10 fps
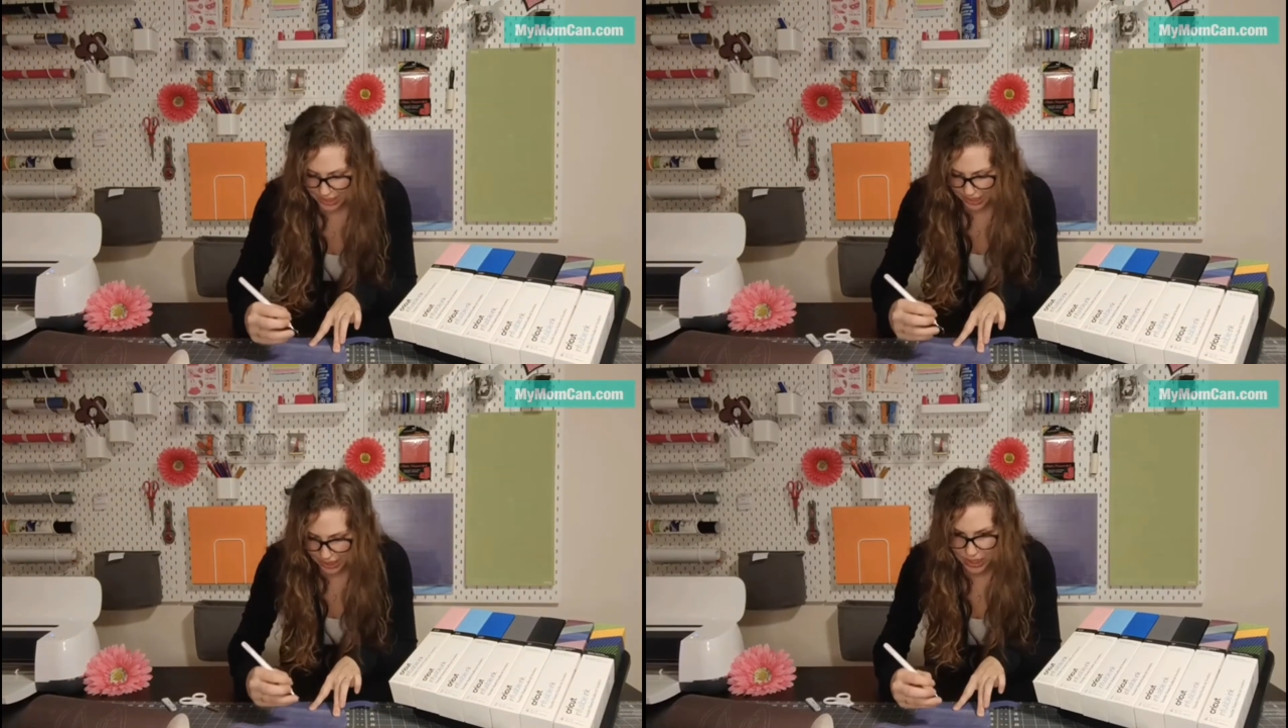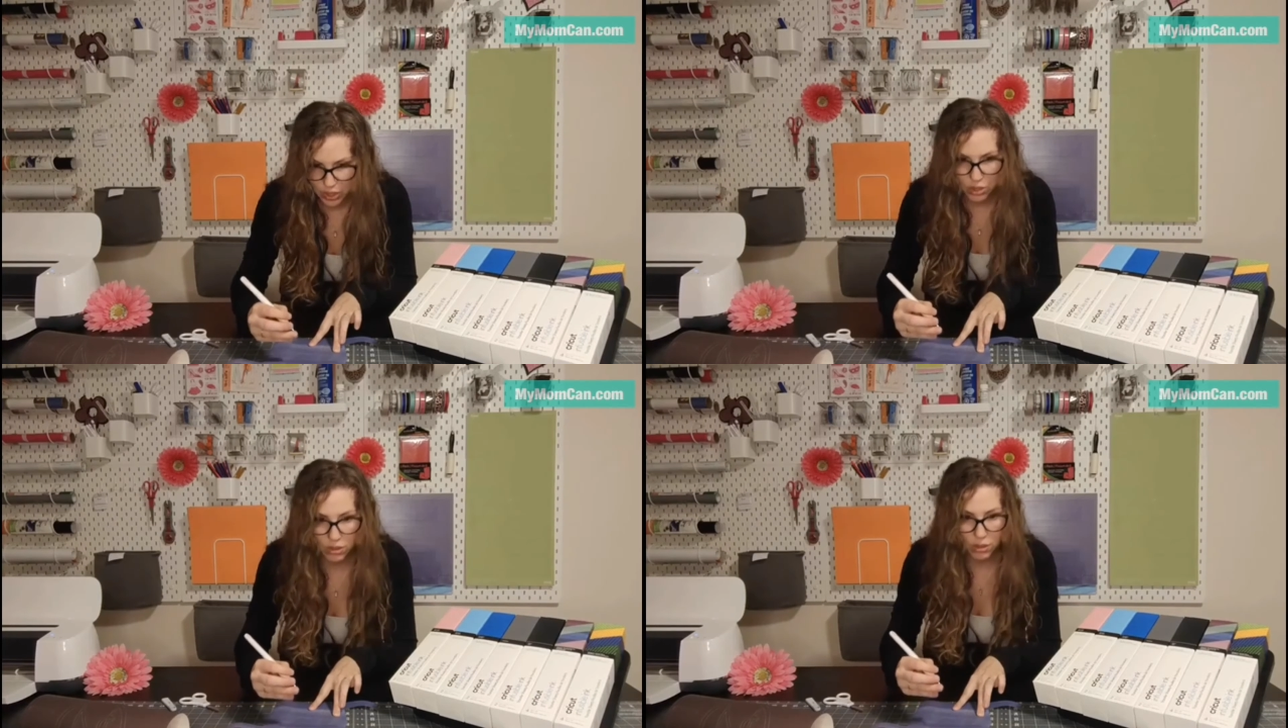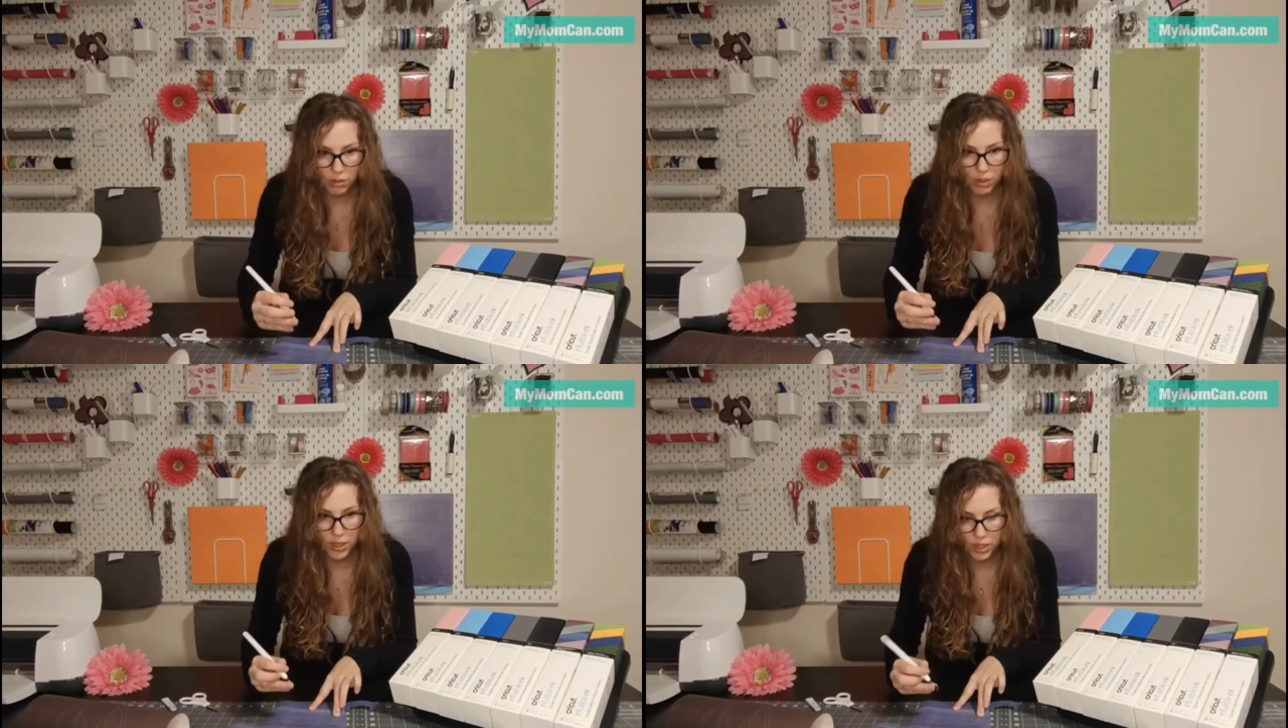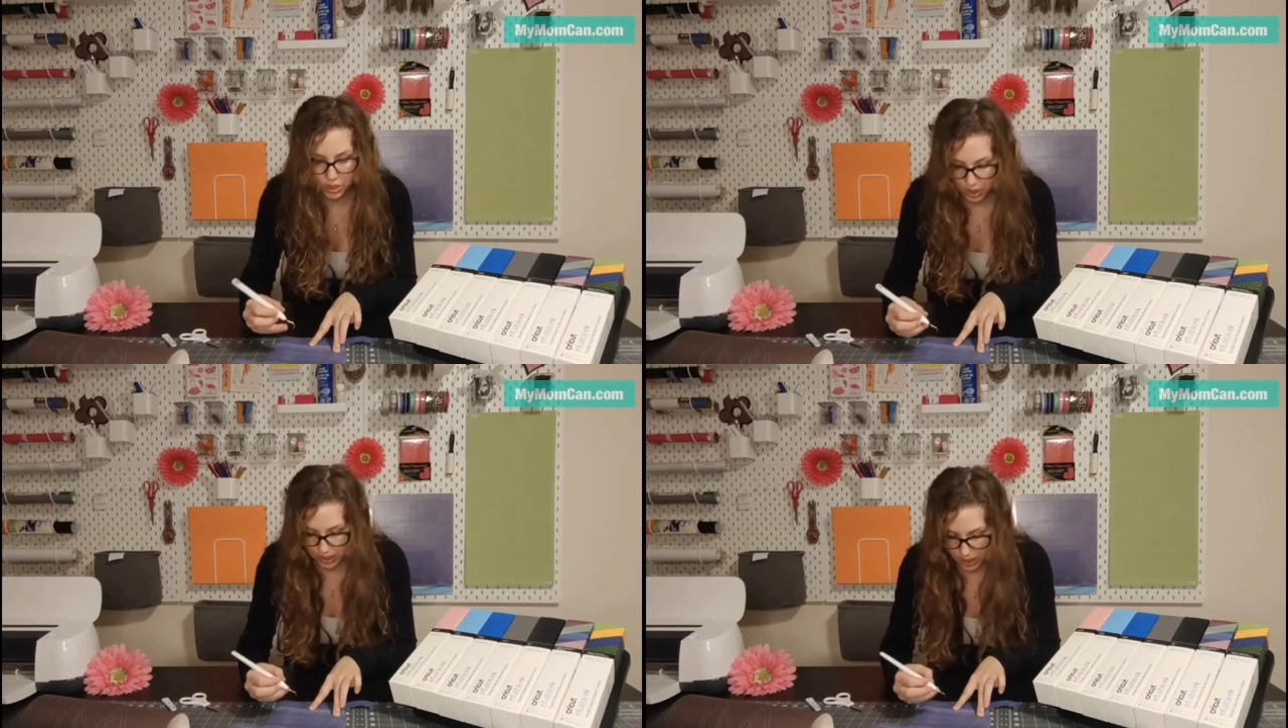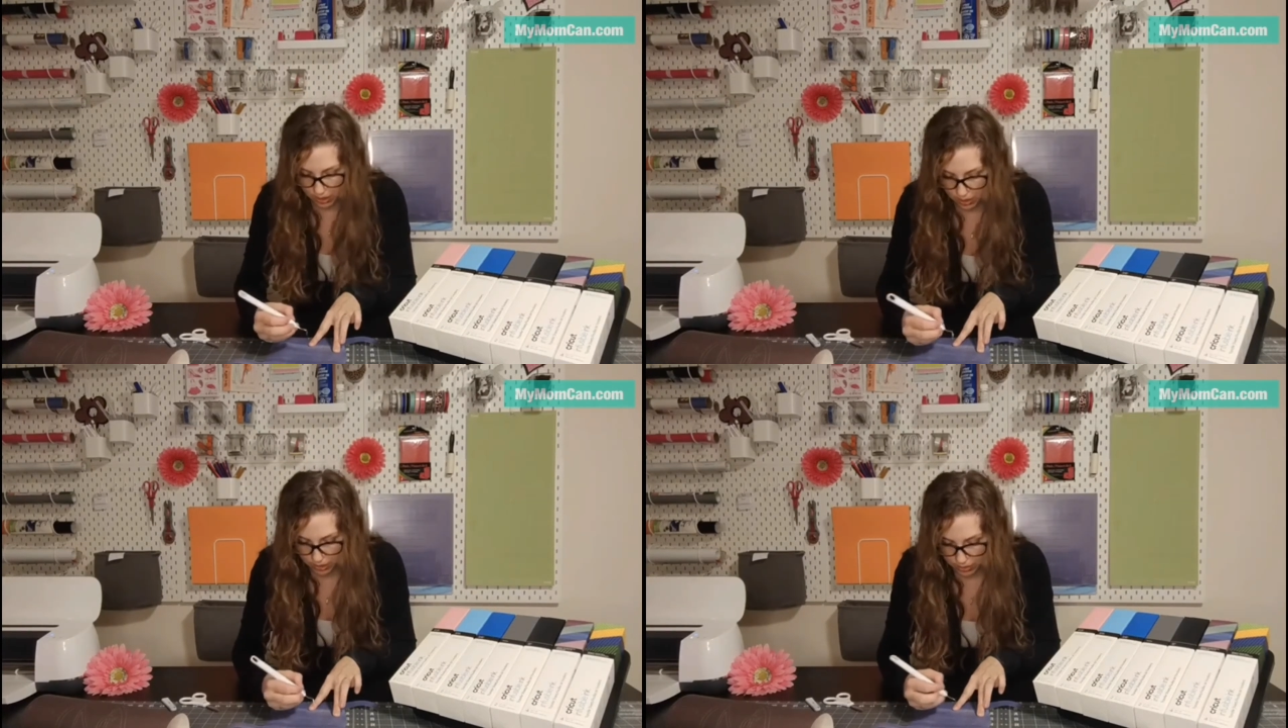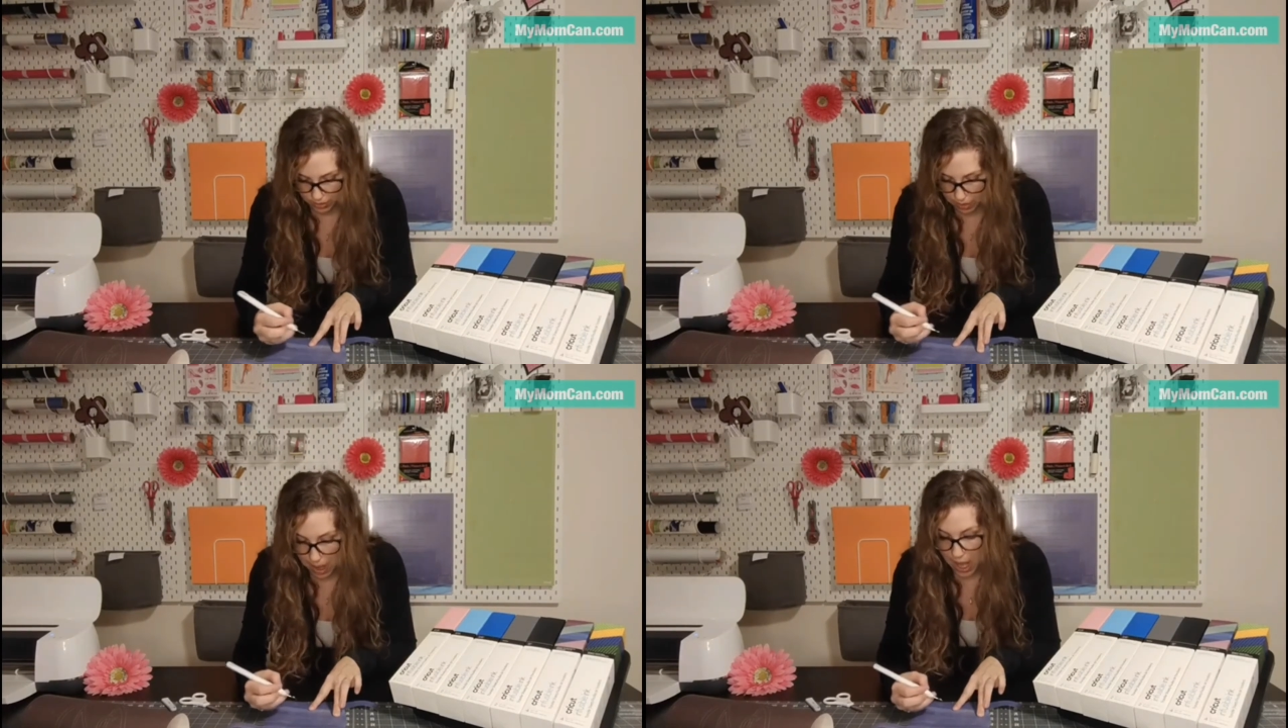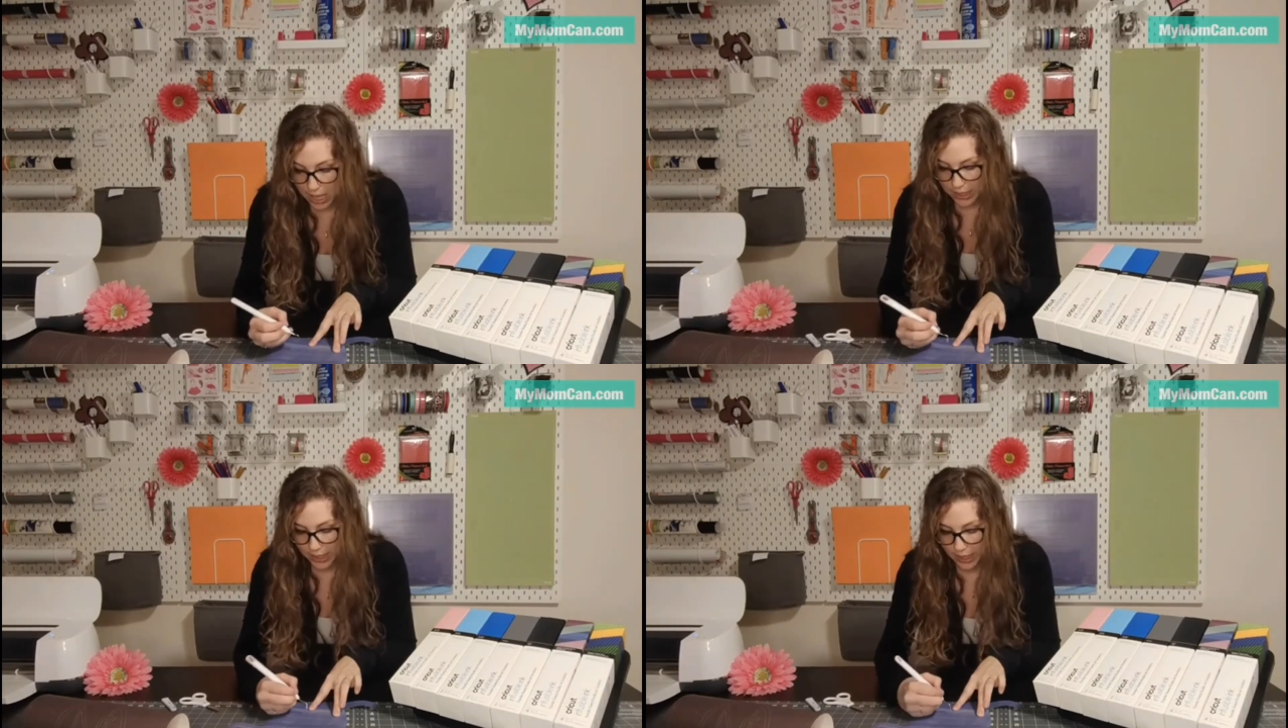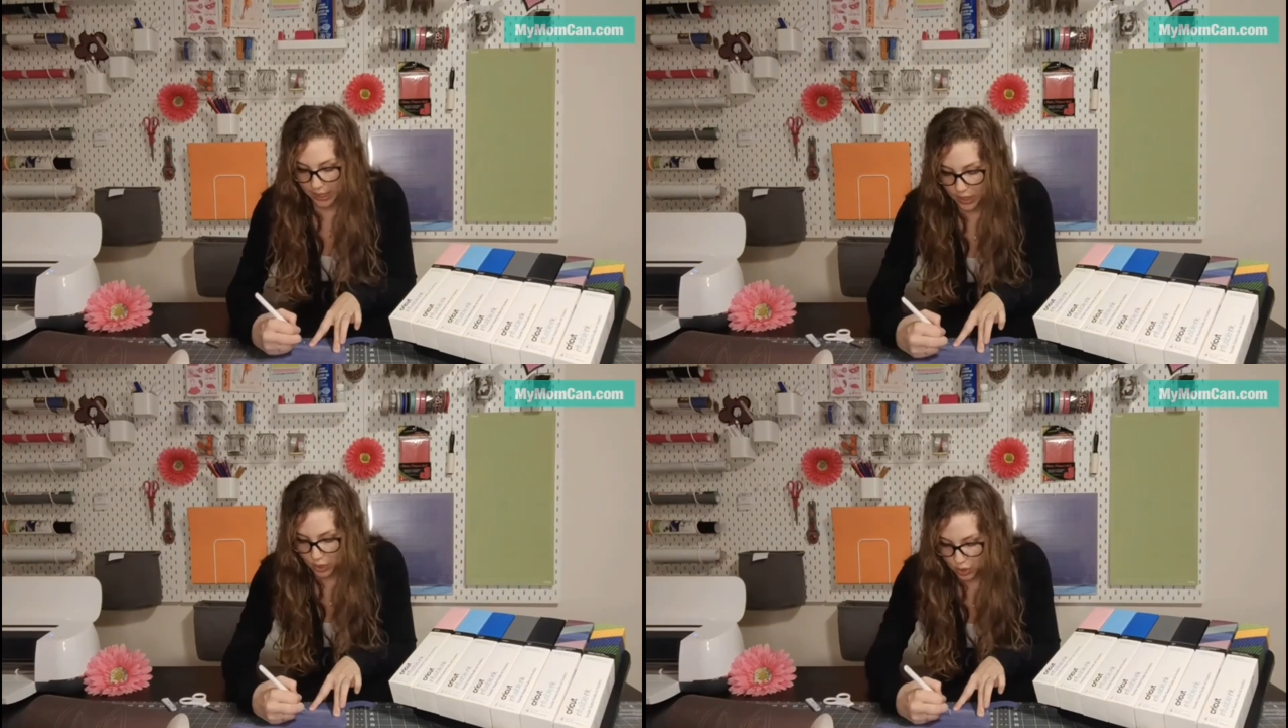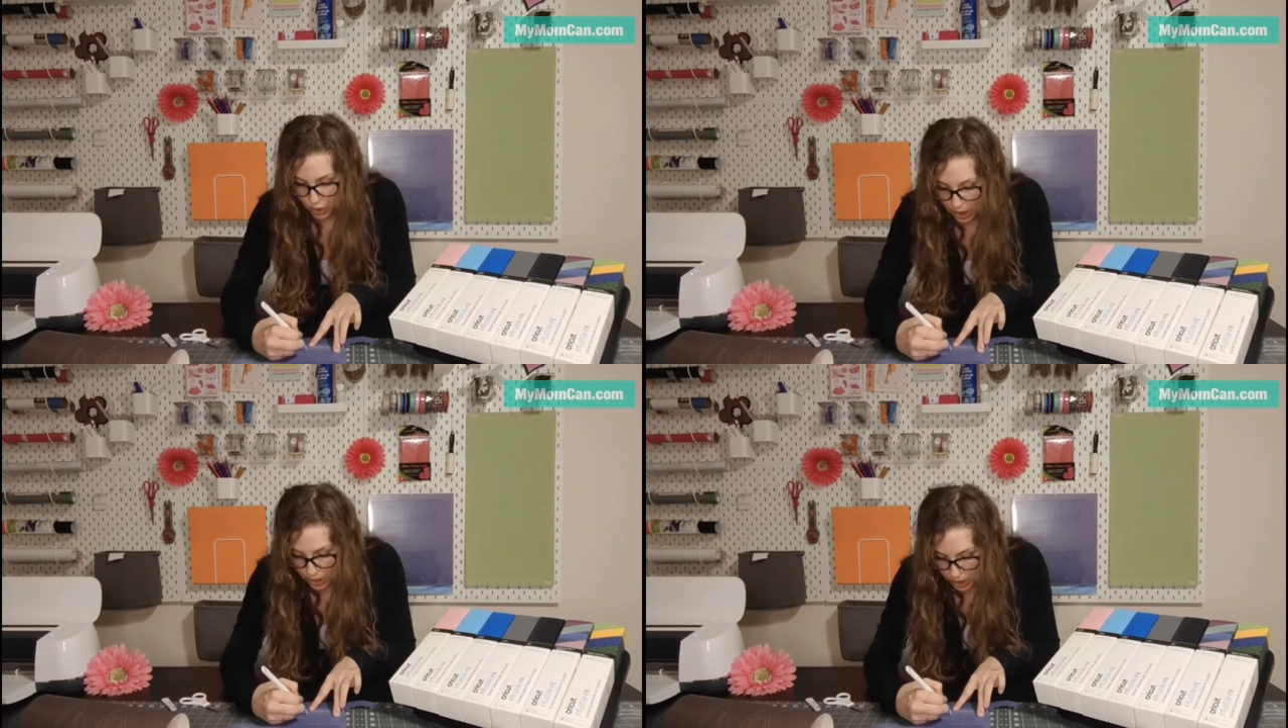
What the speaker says: like a oh, I just shot that across the room. Like a construction.